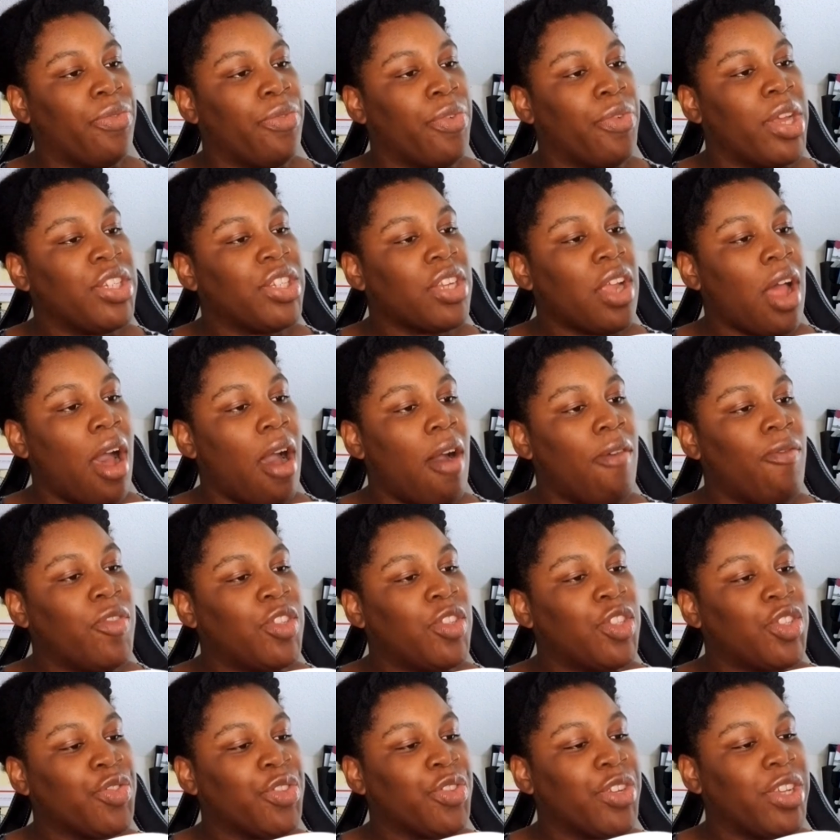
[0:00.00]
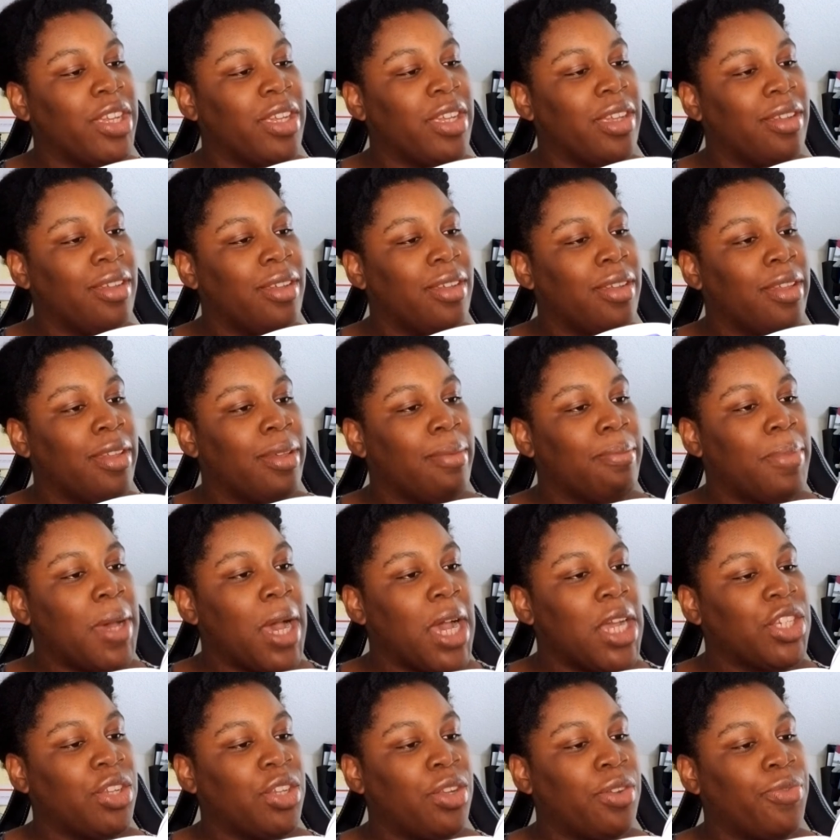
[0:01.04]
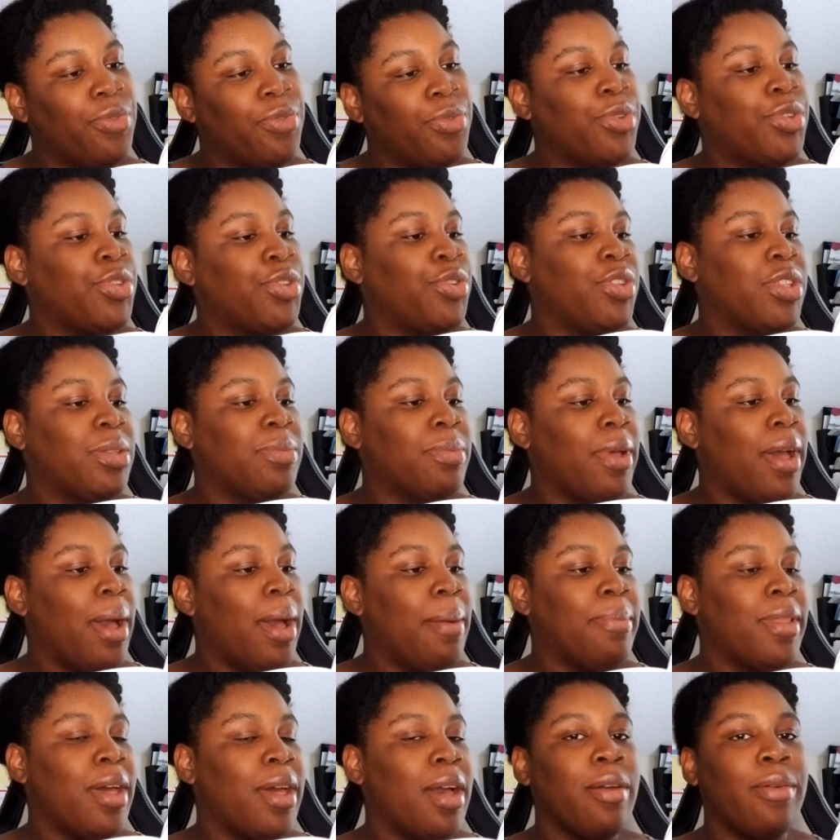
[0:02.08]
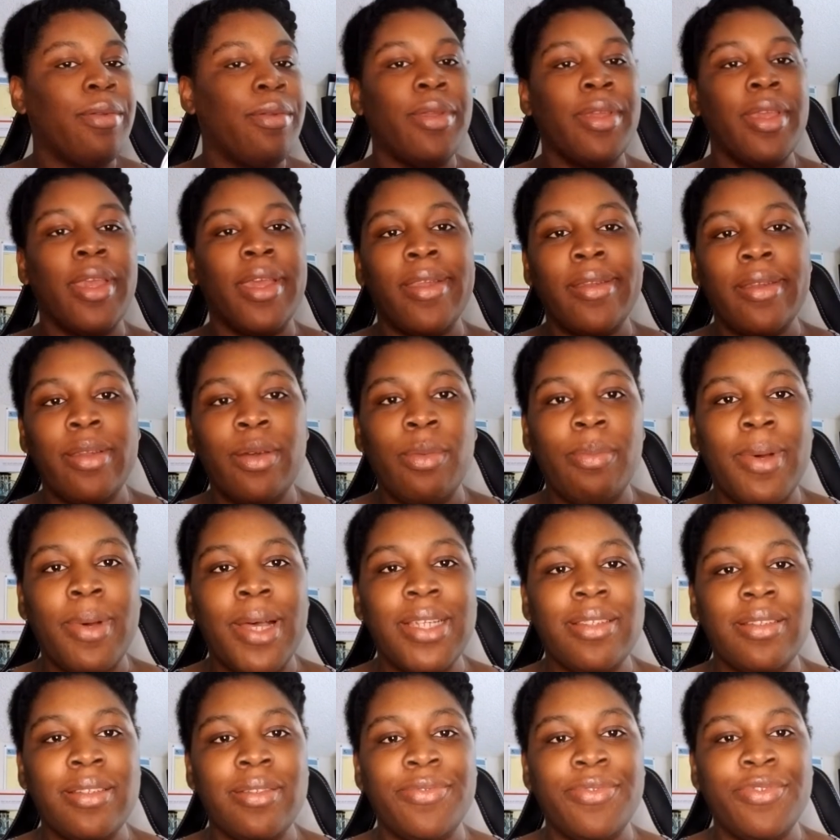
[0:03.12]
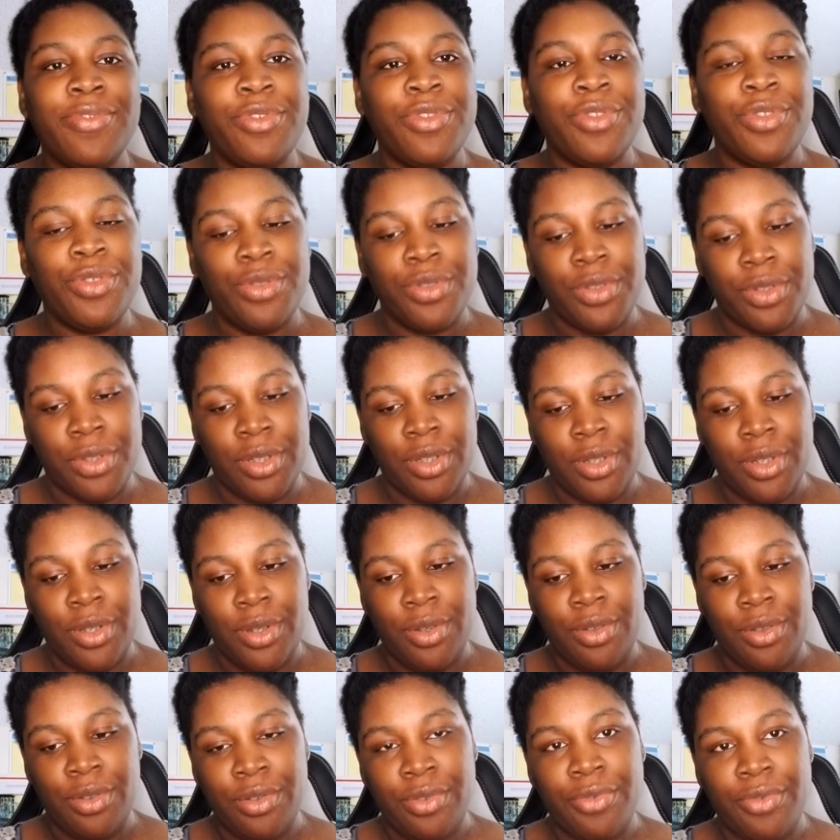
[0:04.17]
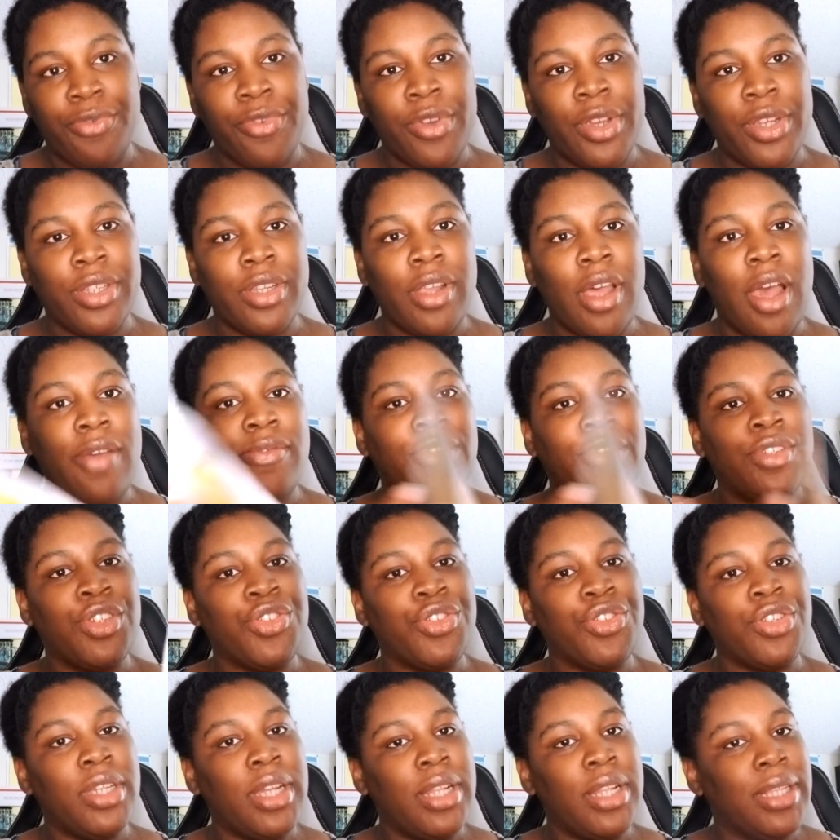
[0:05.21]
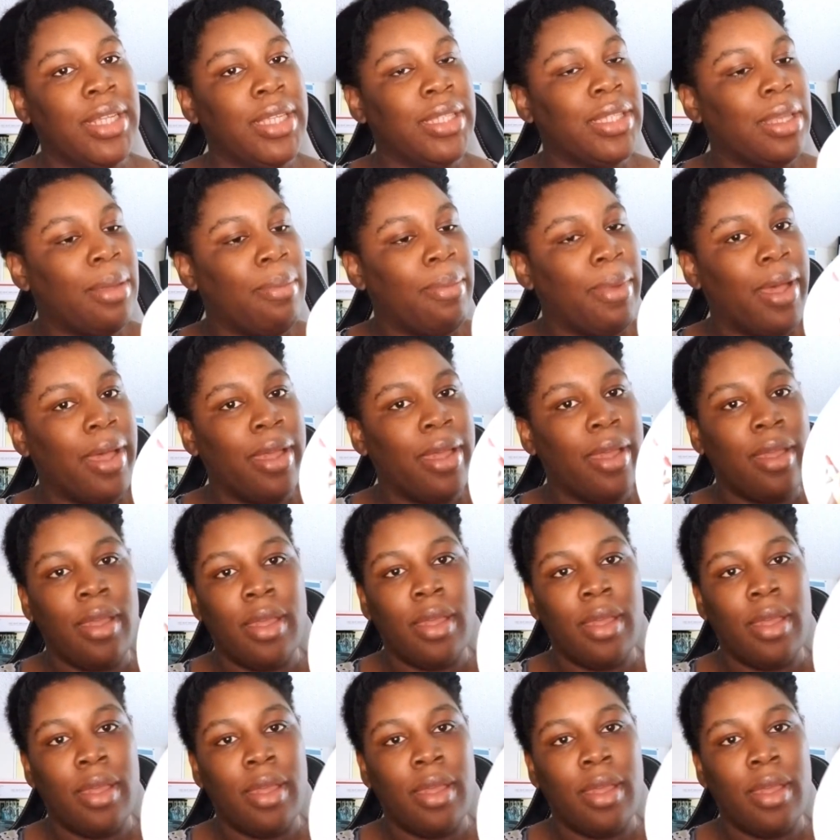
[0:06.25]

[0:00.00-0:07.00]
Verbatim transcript: Fresh off the tree passion fruit juice, but I'm not gonna get no passion fruit juice fresh off the tree unless I buy